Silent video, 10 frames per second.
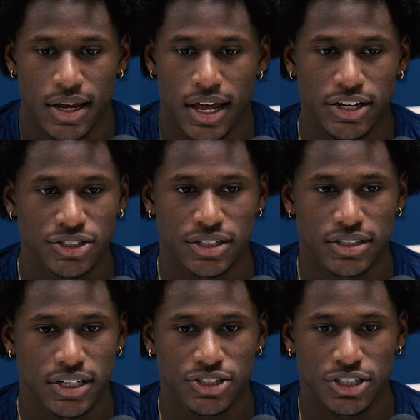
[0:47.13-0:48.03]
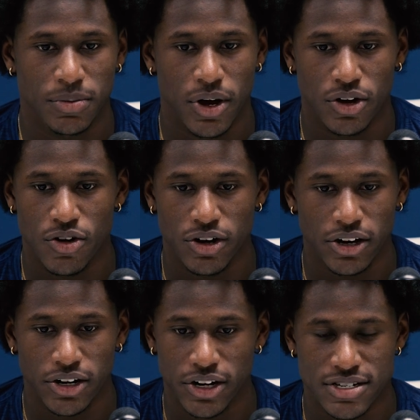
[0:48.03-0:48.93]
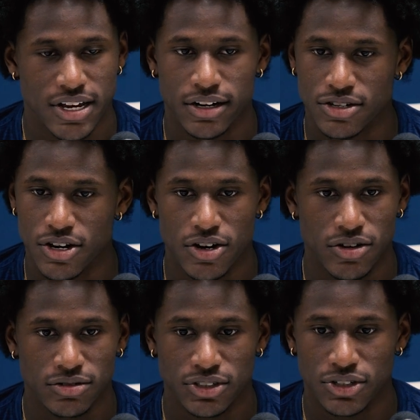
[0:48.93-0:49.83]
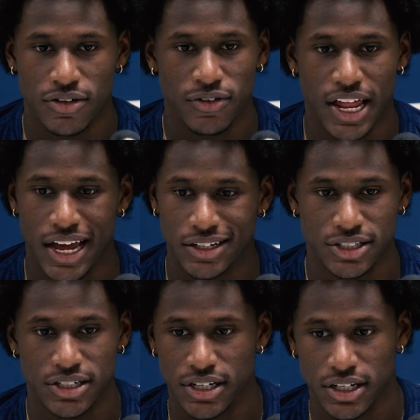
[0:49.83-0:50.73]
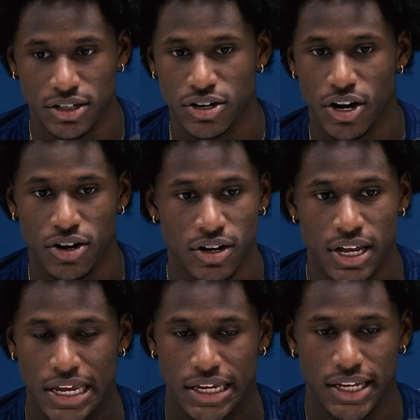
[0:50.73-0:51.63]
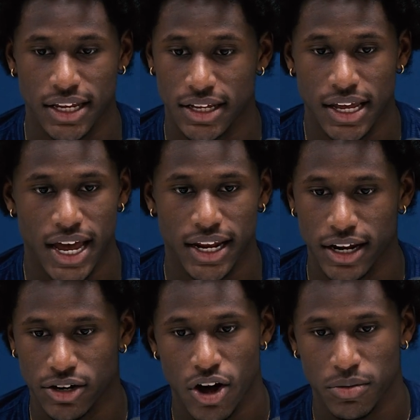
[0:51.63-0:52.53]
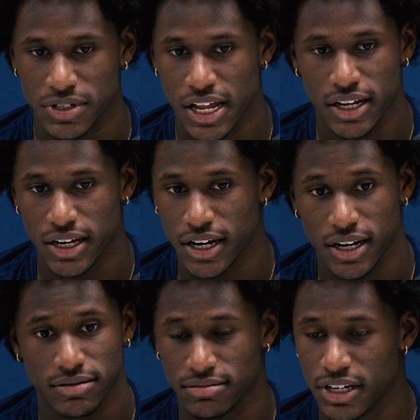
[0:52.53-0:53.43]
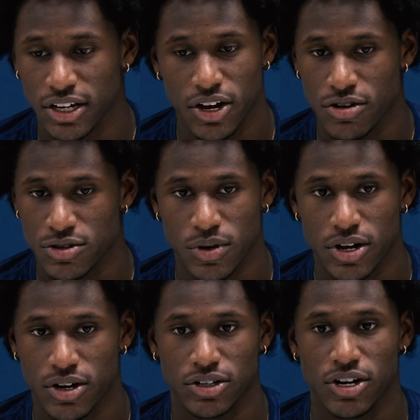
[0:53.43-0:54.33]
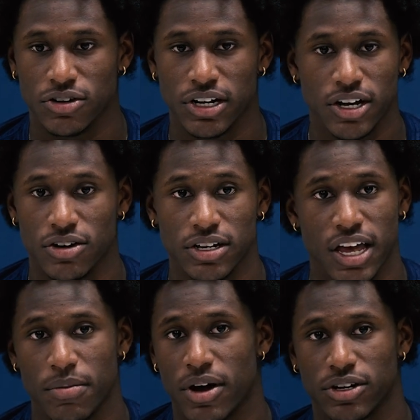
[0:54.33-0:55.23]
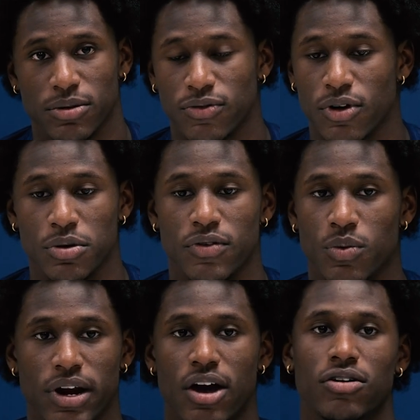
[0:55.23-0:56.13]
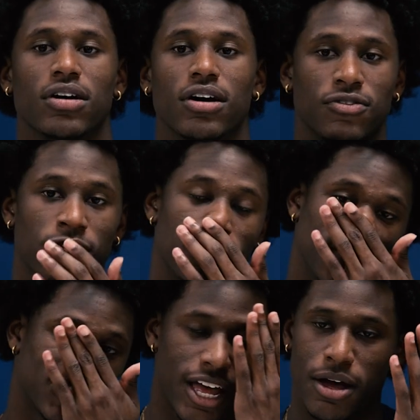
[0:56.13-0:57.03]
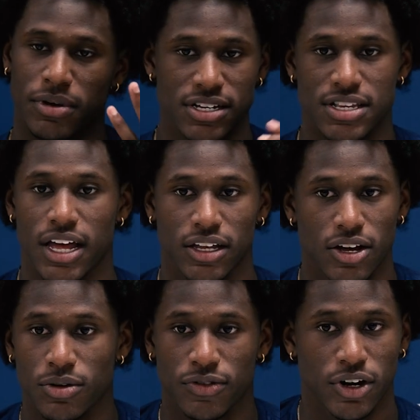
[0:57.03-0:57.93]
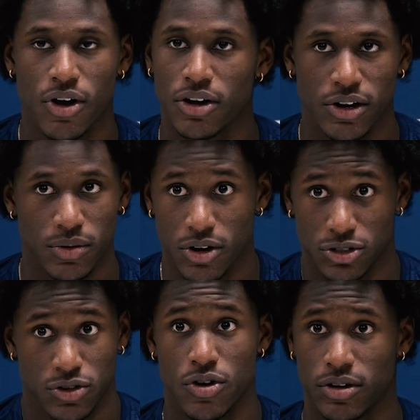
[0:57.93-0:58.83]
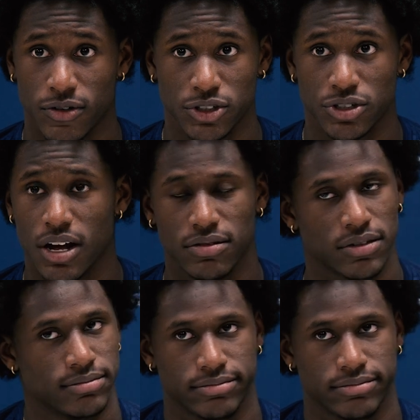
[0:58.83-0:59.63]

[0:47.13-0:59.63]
it's just about going out there and setting the tone. So I feel like Gigi, you know, he had that dog mentality, and then Miko as well. You know, Miko, he came out there before we even went out for the first snap, and he's like, yo, we finna go out there and we're gonna score, first drive.